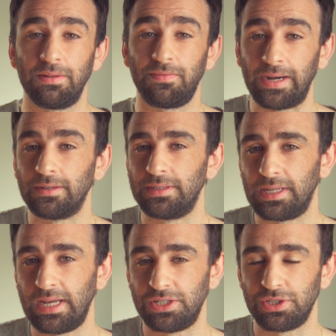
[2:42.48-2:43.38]
the final
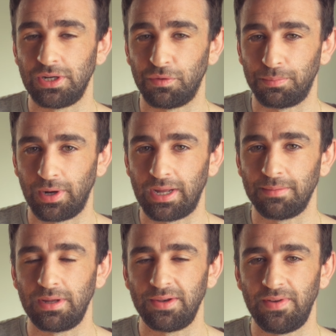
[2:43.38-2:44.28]
indication of a
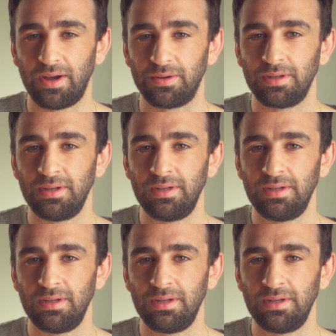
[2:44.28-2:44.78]
breakup that he found